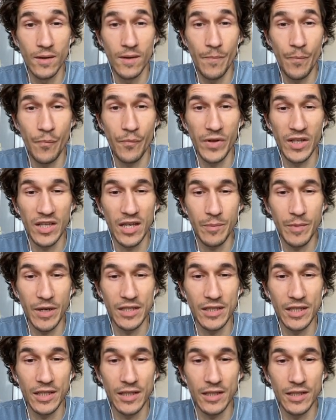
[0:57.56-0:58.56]
but he might
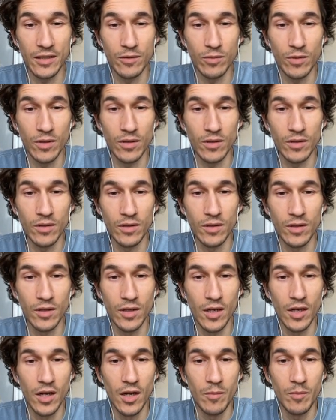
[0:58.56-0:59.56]
take this one
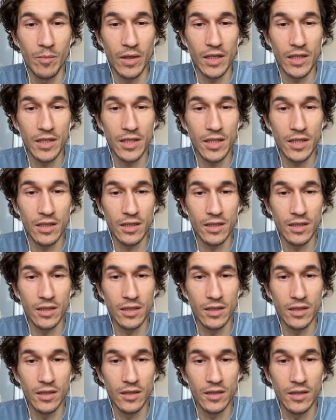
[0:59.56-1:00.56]
but let's see
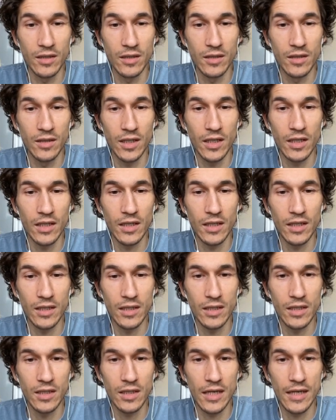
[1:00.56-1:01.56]
take
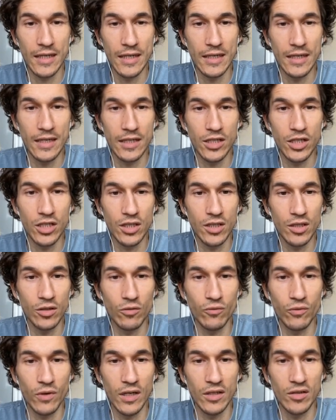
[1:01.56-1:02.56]
this and then I just need to
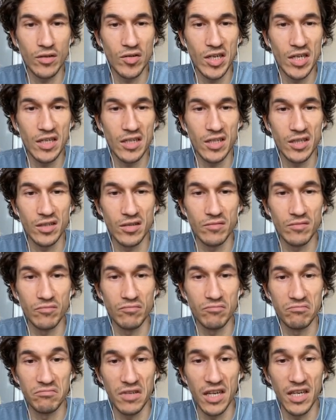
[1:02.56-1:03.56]
find grain and
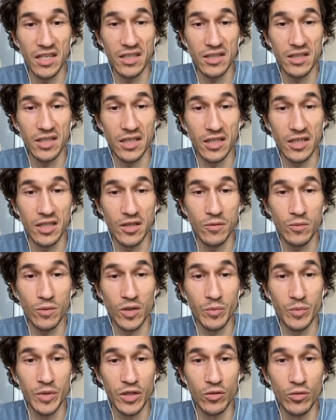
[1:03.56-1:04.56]
anything will
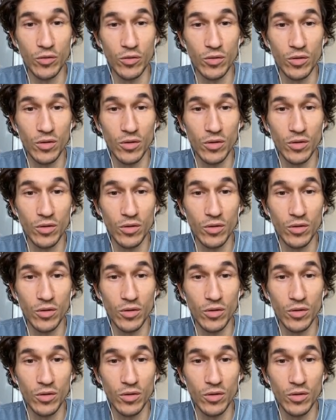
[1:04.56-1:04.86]
be good